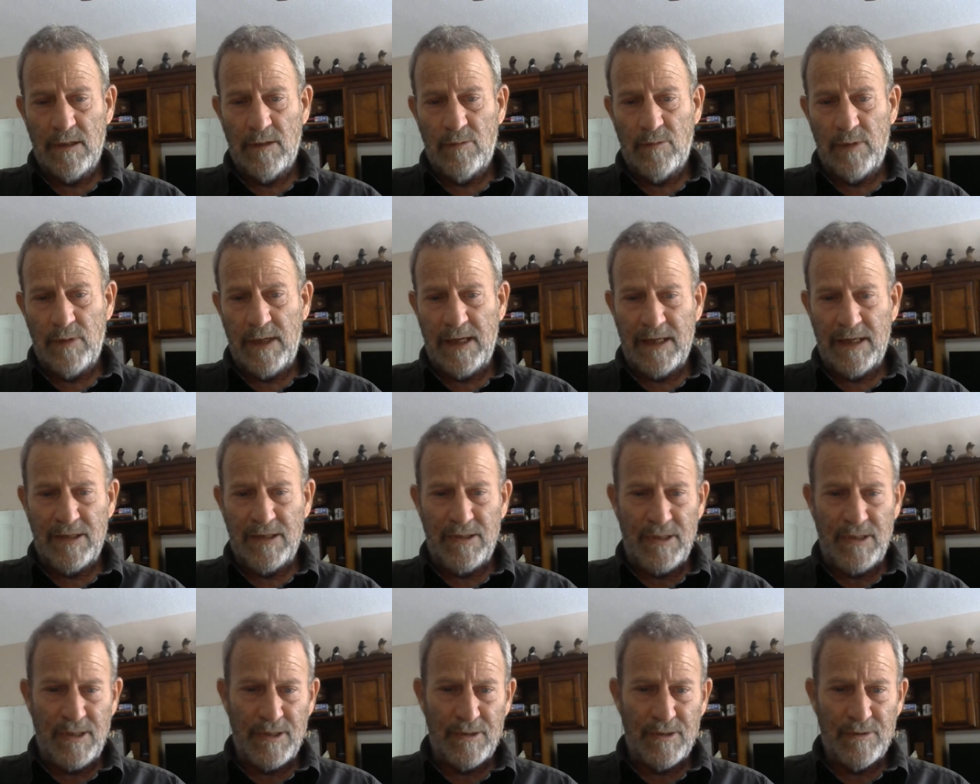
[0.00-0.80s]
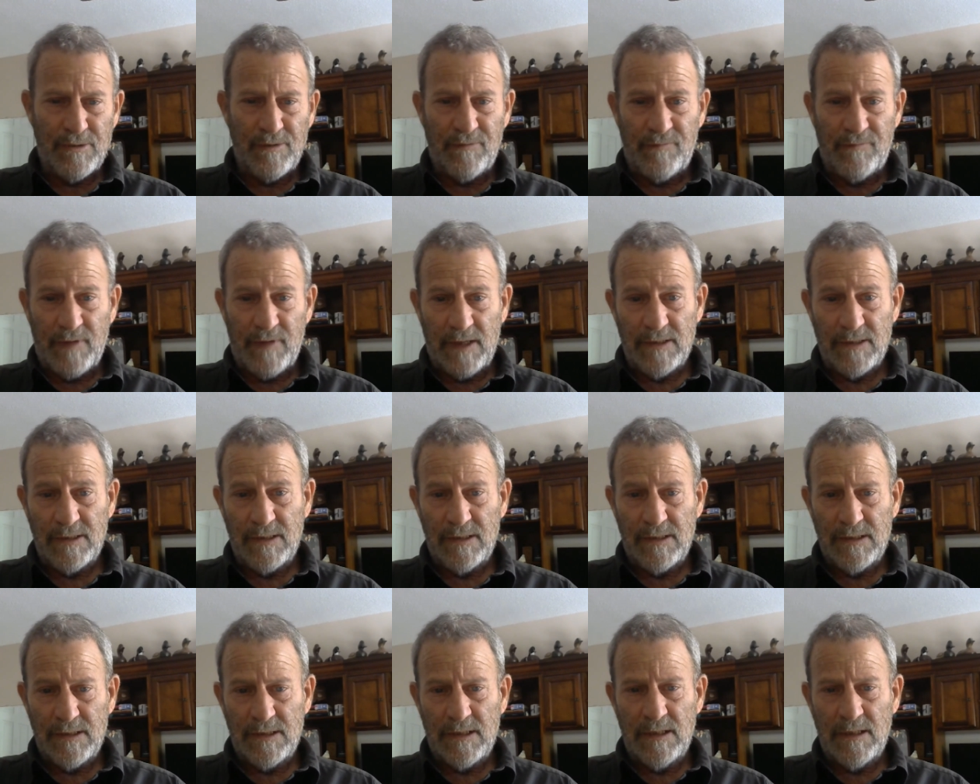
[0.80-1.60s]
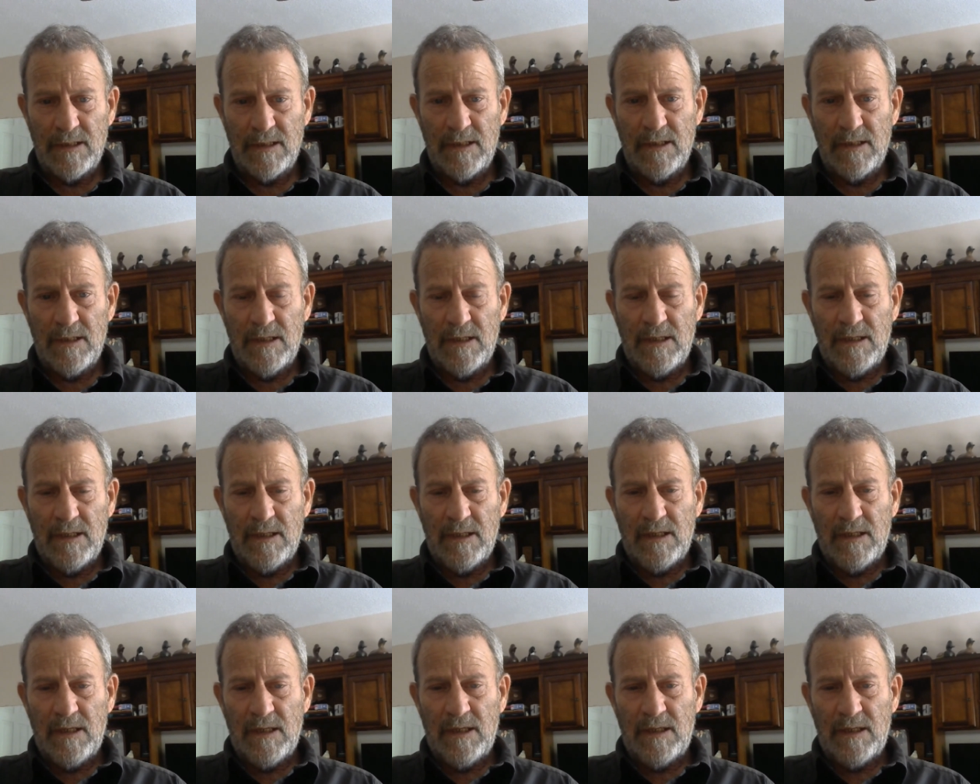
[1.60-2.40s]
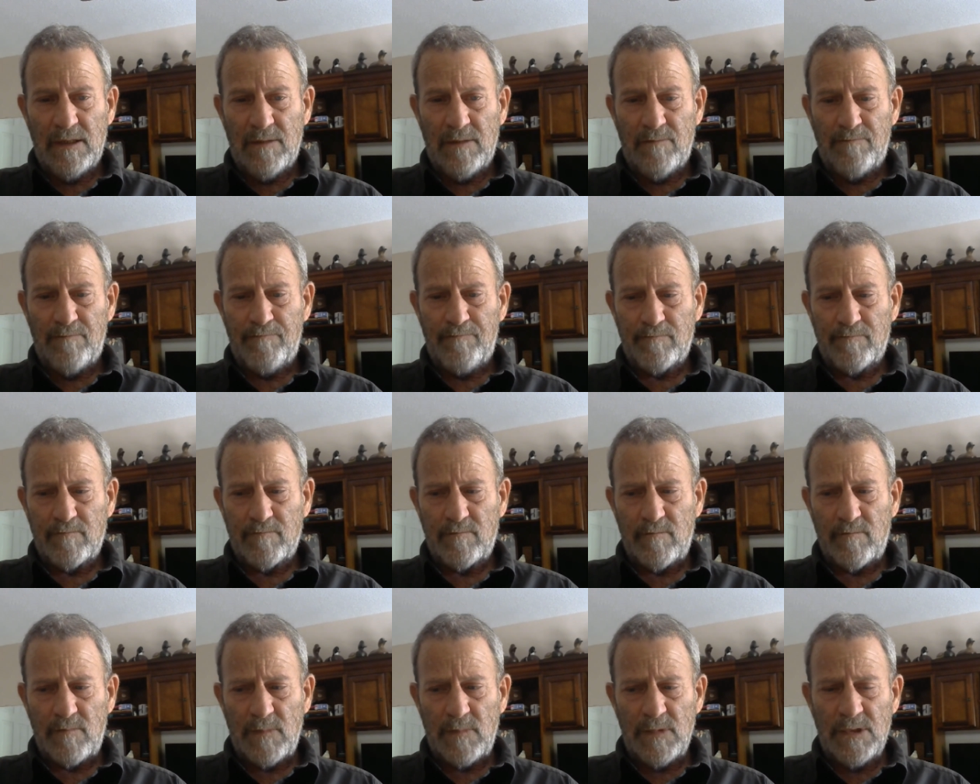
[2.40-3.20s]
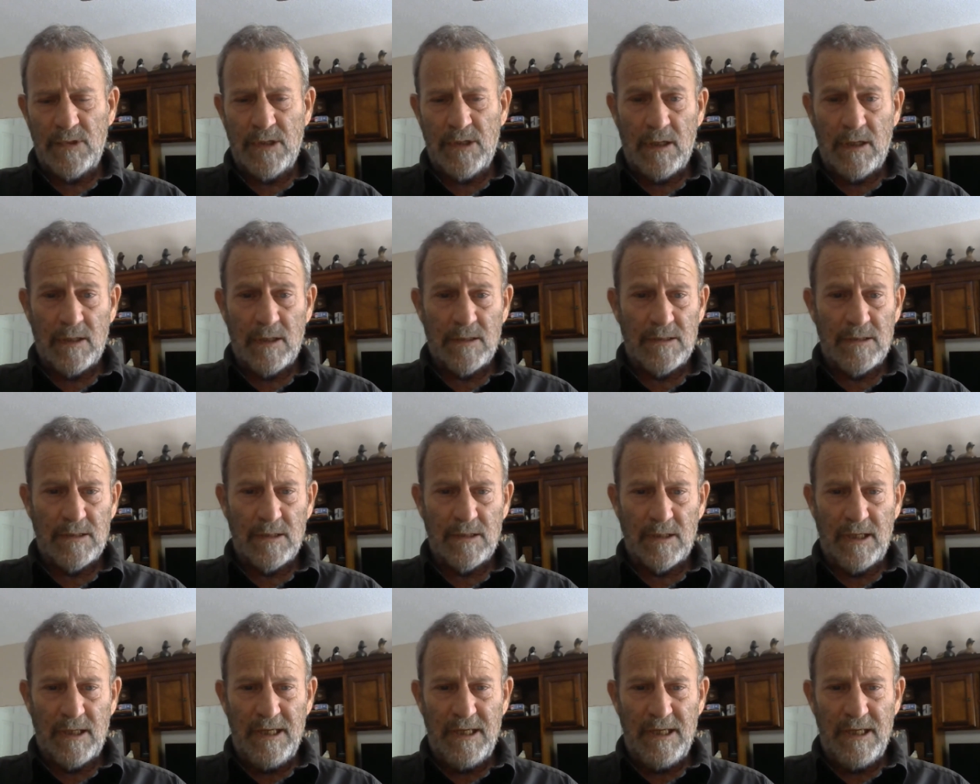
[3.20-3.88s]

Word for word: We had deer and pheasants and ducks and